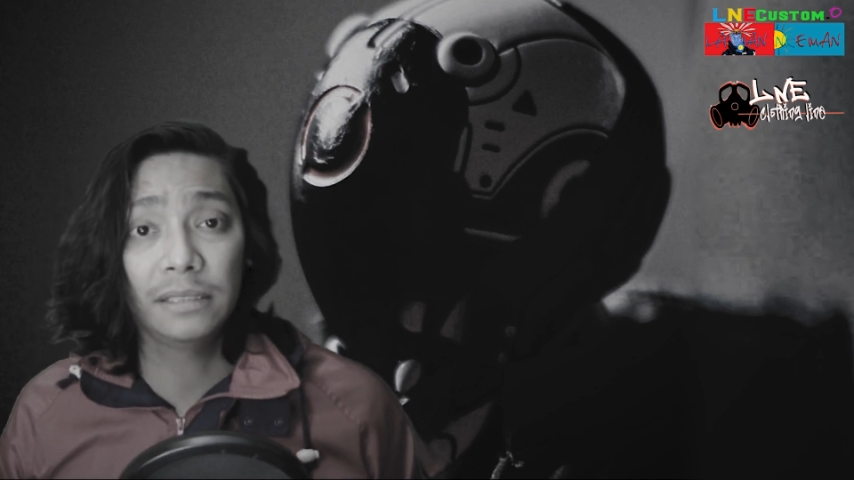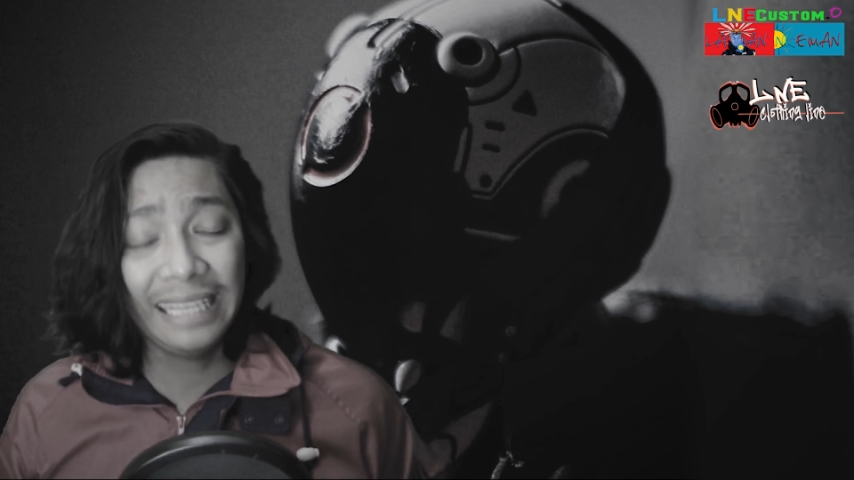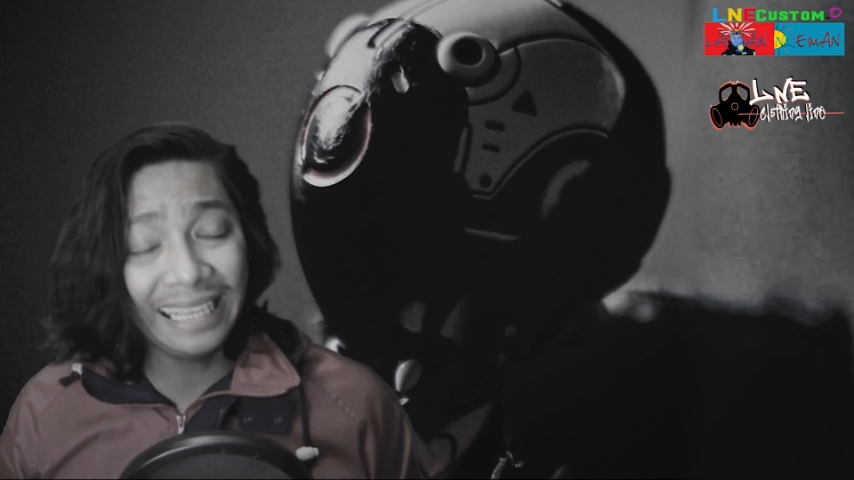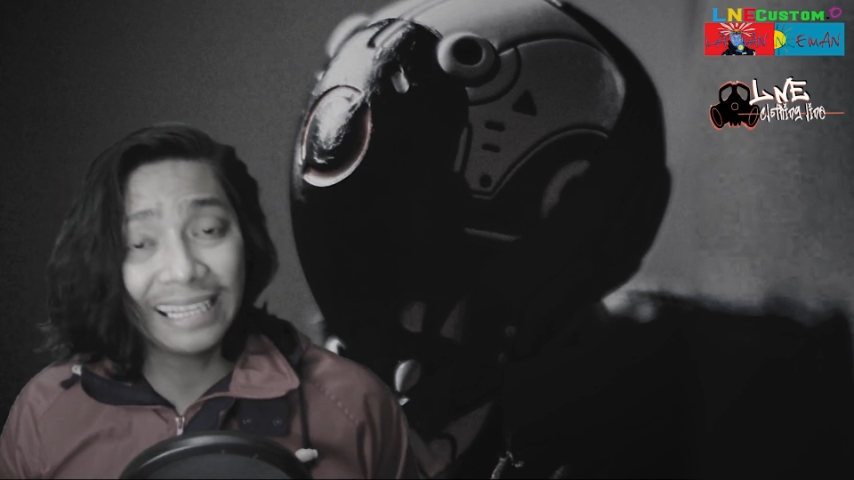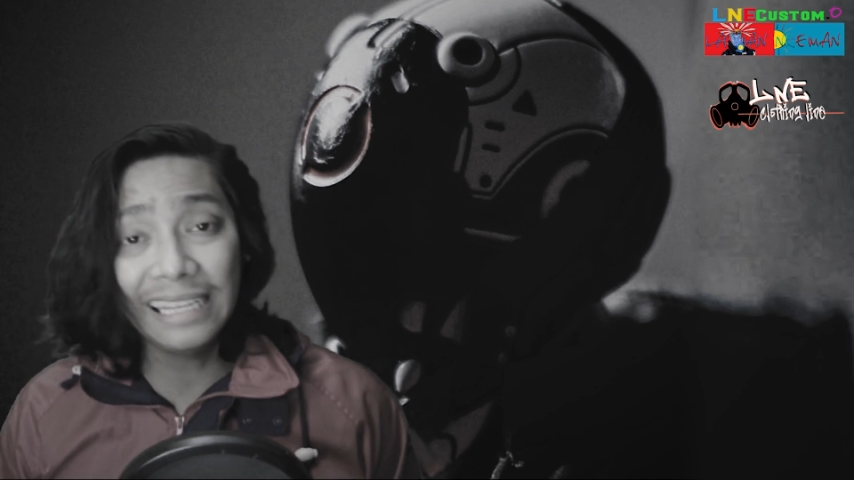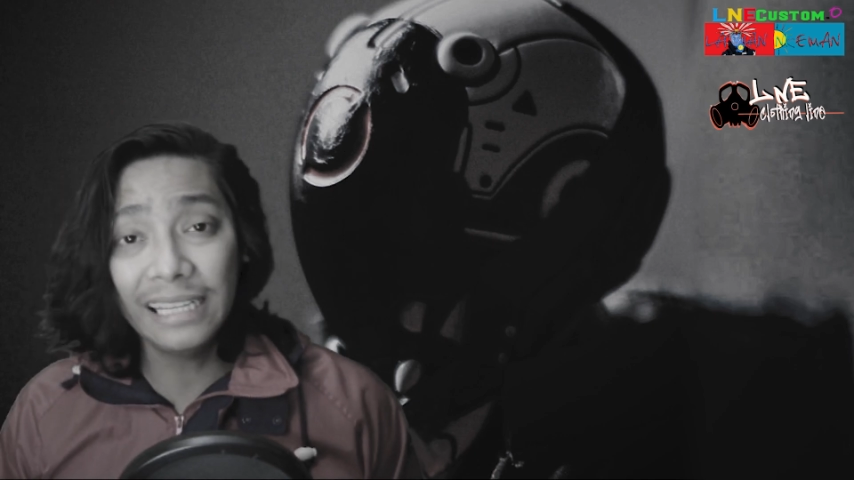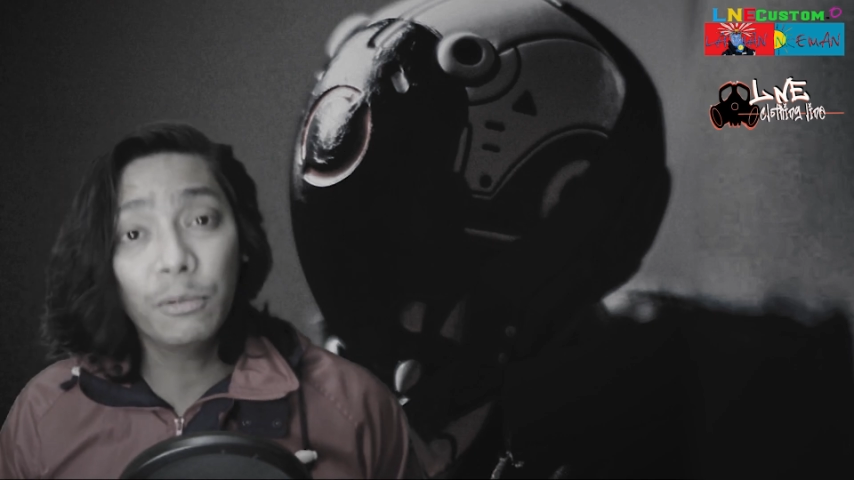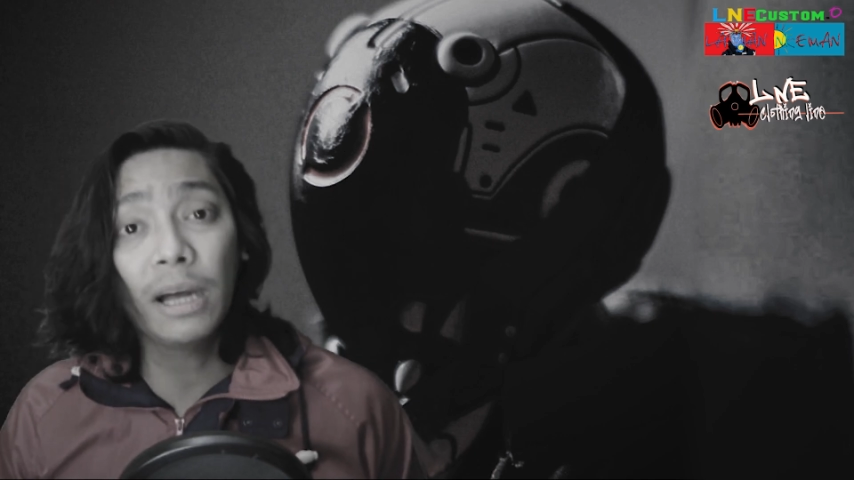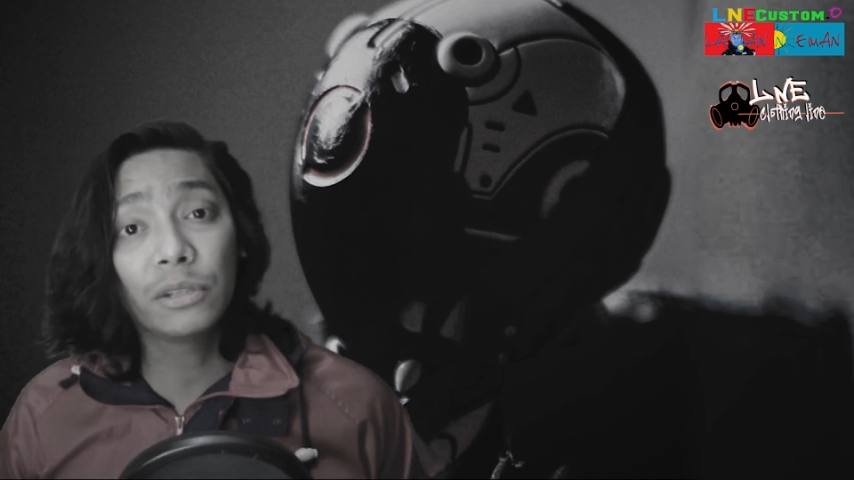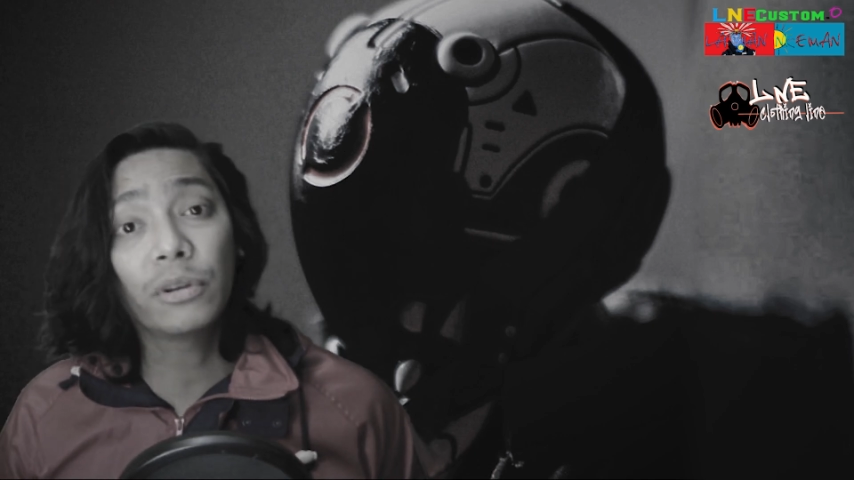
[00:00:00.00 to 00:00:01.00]
They really
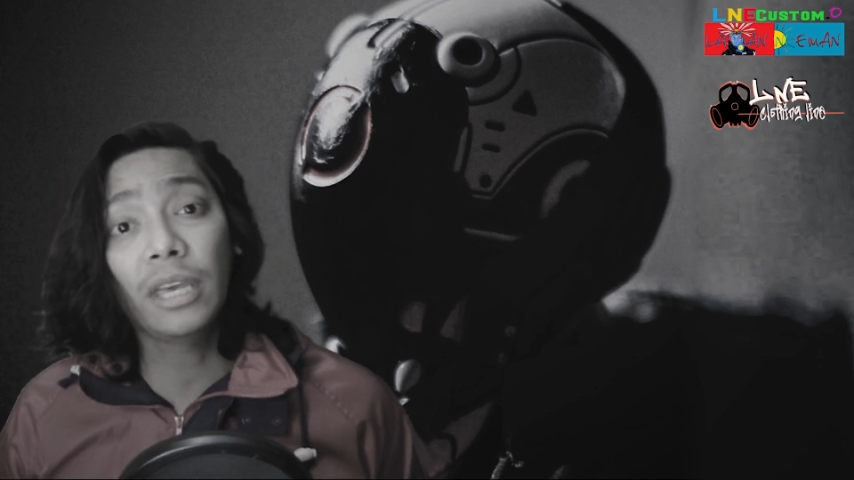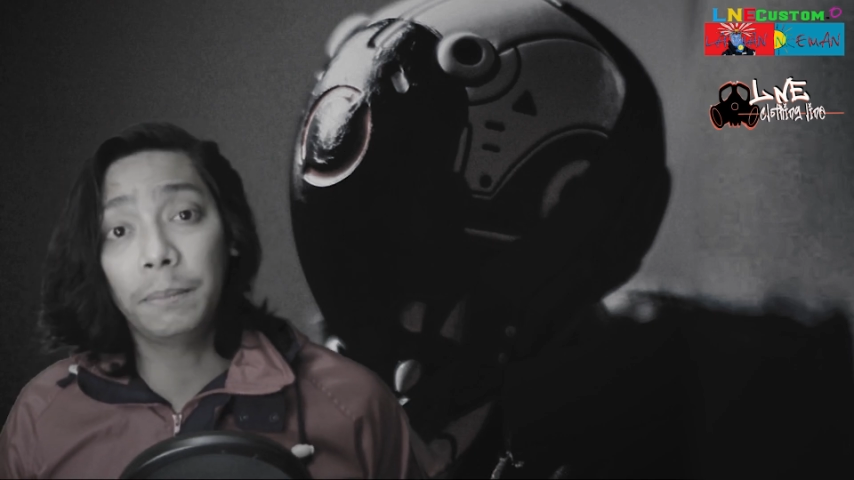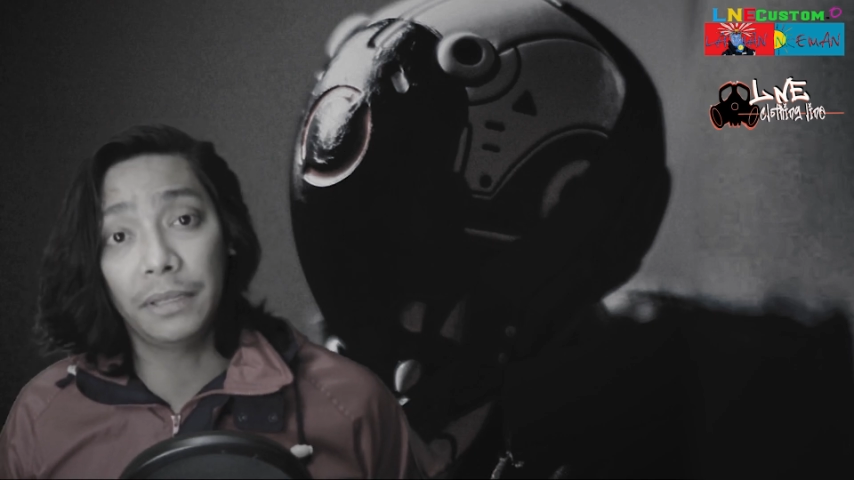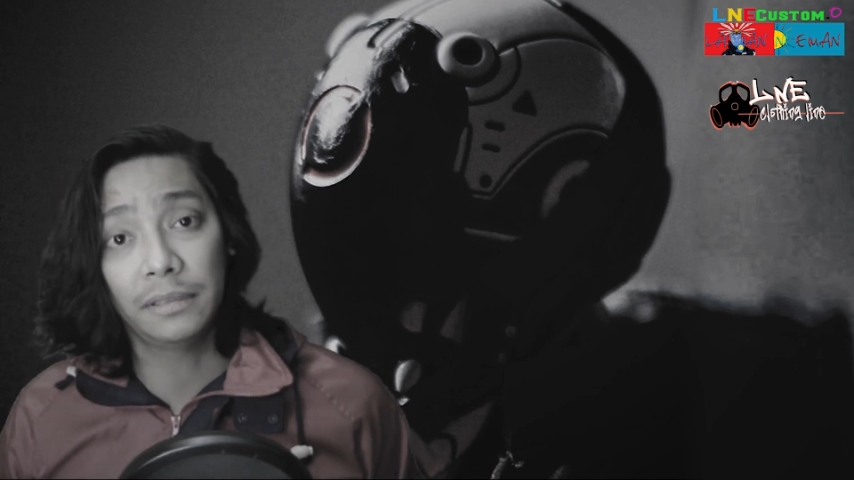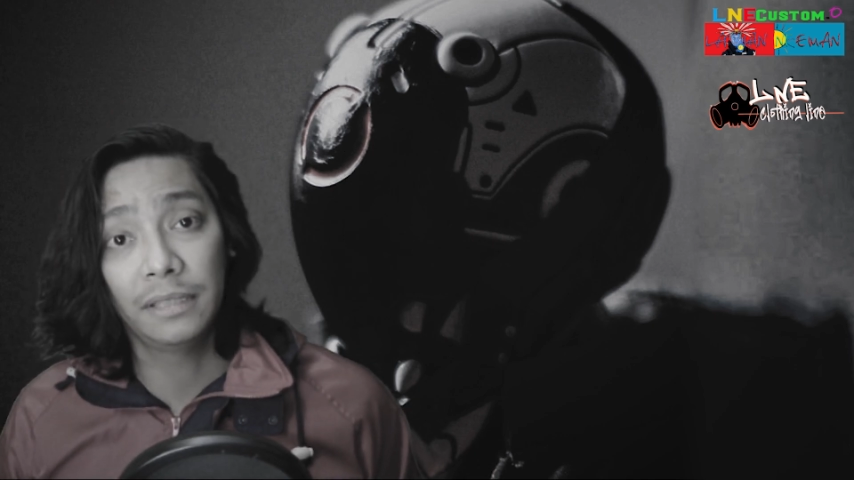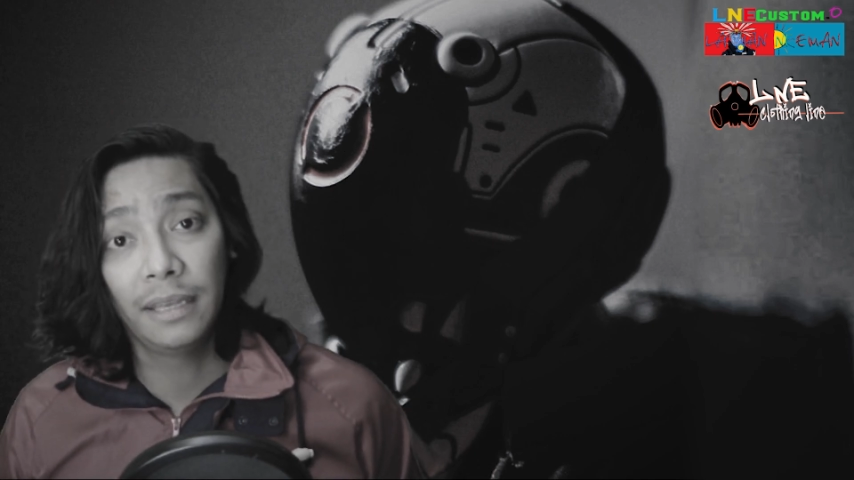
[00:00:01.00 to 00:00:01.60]
want to keep it.